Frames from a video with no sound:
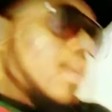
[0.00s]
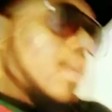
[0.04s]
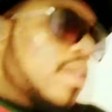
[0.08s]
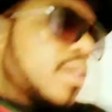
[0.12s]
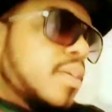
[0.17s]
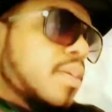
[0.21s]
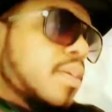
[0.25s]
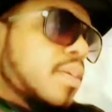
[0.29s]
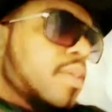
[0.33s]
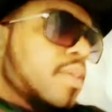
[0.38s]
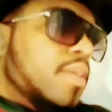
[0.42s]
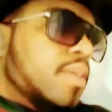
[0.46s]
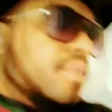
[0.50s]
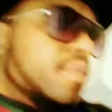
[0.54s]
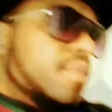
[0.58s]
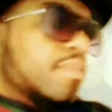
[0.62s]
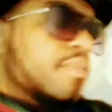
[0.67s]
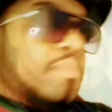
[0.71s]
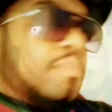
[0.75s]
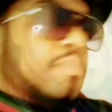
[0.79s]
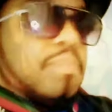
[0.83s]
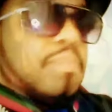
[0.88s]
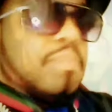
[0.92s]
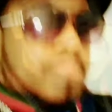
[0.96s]
But
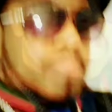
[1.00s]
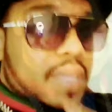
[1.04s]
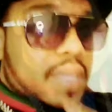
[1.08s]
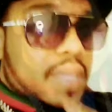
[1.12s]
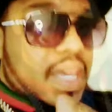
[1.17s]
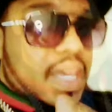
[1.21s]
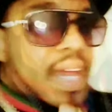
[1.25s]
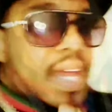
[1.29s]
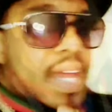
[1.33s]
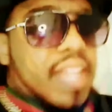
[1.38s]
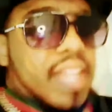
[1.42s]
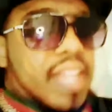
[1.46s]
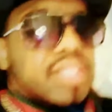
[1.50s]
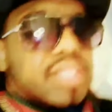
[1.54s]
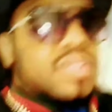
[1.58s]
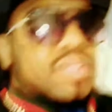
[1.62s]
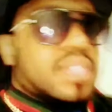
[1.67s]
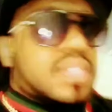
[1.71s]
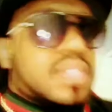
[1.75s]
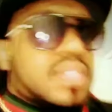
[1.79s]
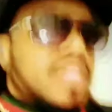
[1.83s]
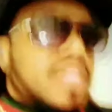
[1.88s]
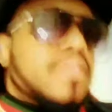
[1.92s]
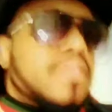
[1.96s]
ask yourself this
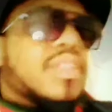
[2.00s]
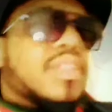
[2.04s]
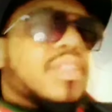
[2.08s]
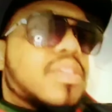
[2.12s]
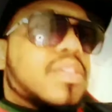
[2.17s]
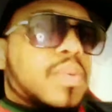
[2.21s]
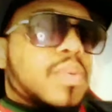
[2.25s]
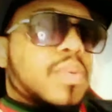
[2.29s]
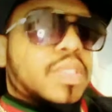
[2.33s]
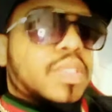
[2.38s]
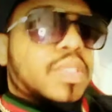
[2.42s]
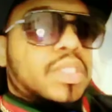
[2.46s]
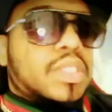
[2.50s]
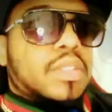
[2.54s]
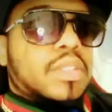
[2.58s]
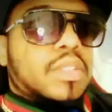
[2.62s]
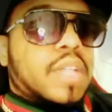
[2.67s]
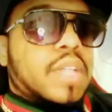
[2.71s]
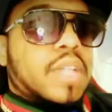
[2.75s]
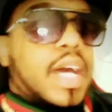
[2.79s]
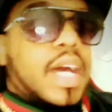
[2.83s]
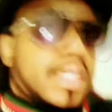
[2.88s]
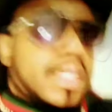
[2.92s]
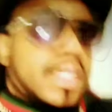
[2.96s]
question. I just told
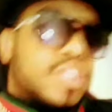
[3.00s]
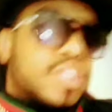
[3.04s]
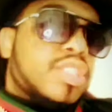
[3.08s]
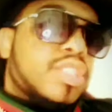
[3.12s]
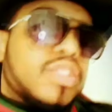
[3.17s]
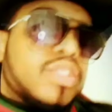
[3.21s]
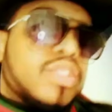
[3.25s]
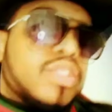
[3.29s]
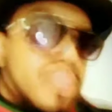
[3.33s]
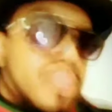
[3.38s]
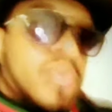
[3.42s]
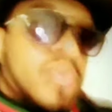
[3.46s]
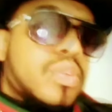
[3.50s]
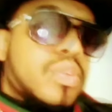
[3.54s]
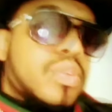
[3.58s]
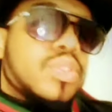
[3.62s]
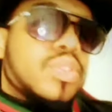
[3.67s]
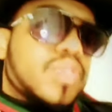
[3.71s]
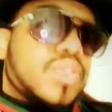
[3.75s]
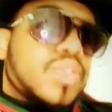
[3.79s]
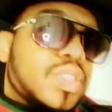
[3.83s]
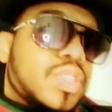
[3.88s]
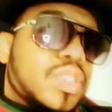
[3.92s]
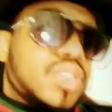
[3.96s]
you, je viens juste de vous
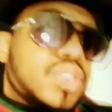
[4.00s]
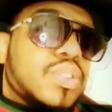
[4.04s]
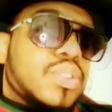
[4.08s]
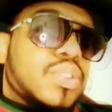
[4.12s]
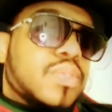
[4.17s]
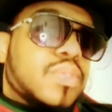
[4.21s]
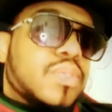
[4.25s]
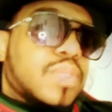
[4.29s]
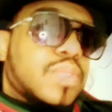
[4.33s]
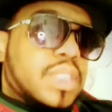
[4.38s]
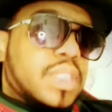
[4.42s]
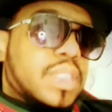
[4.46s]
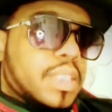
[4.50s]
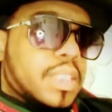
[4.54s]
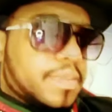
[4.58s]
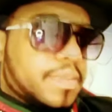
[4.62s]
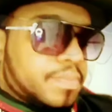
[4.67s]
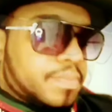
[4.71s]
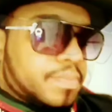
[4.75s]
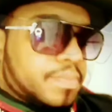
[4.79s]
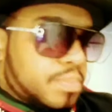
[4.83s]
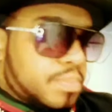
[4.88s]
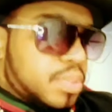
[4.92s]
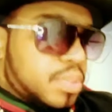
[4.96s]
dire, posez-vous cette
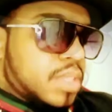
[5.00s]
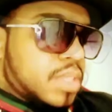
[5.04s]
question.